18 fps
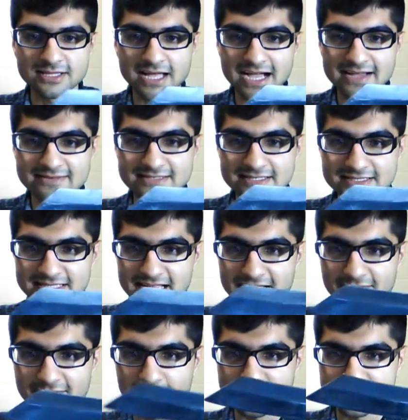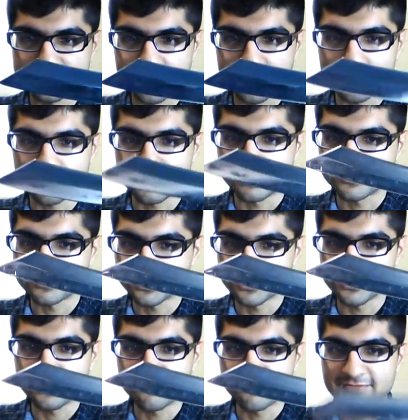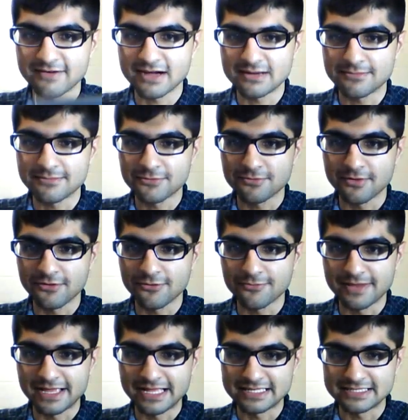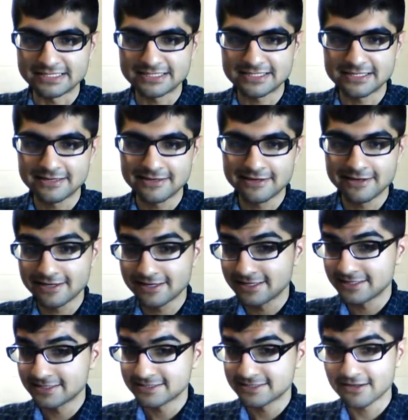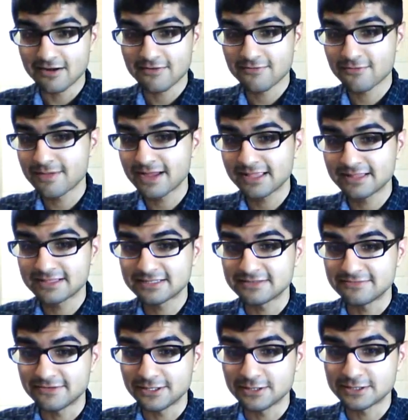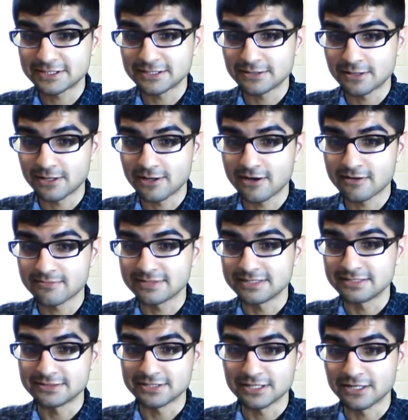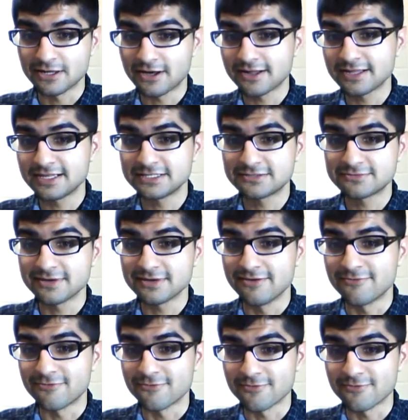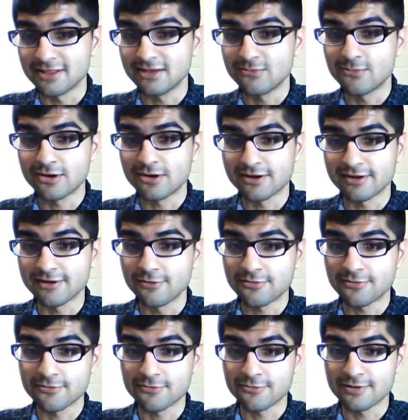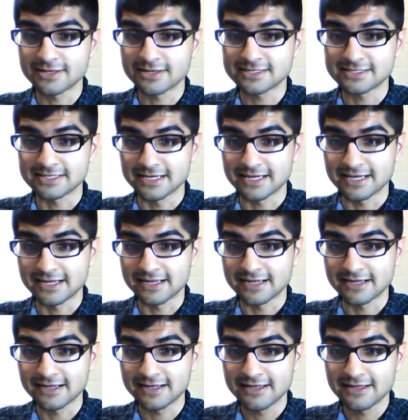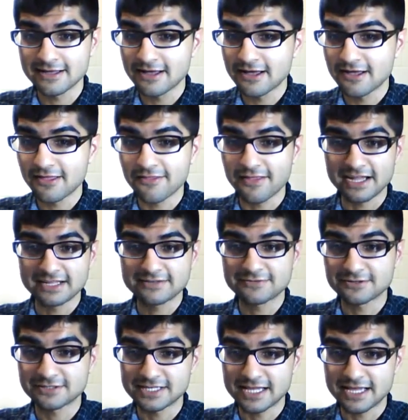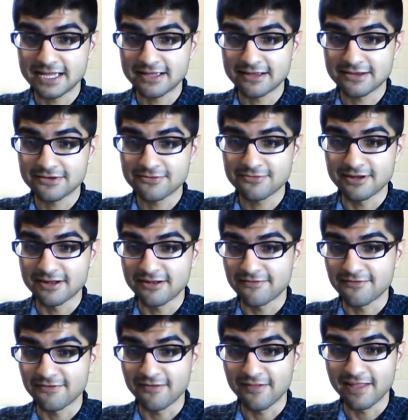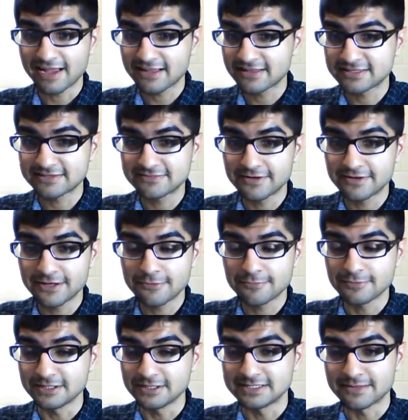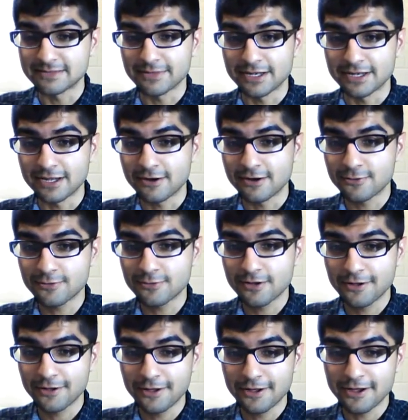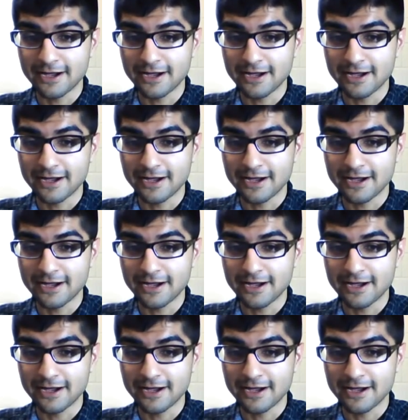Knives doesn't have them in stock, but I'm sure you can find them through other means. Sorry for making this video so long, but there's a lot of history. I really wanted to go through it. Thanks for staying tuned, and if you liked this video, please let me know.